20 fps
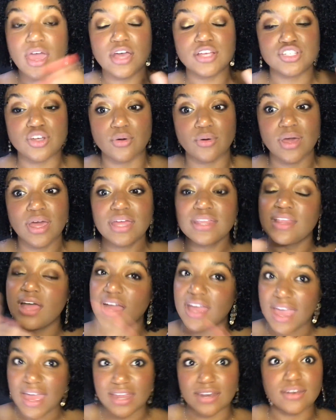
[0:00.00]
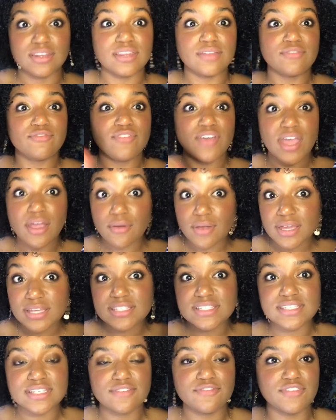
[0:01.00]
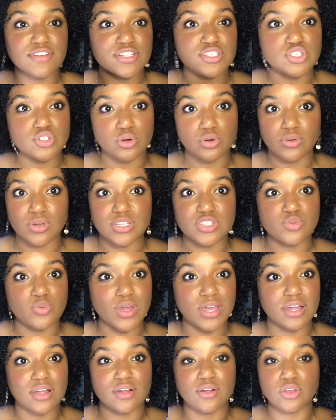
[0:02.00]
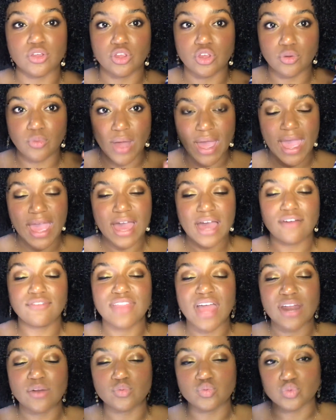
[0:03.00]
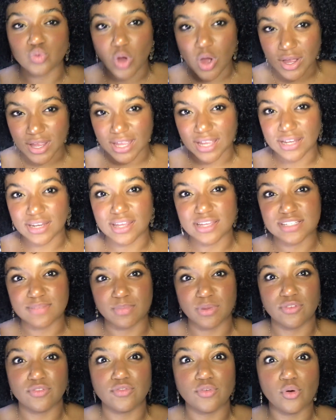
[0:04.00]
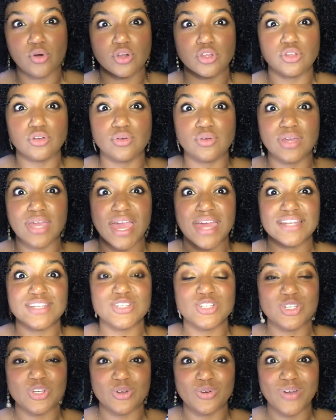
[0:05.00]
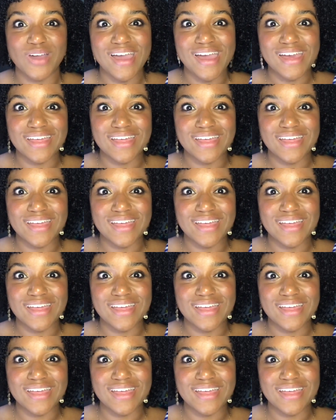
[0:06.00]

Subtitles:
So again, the various different stories where you have that rockiness before you get to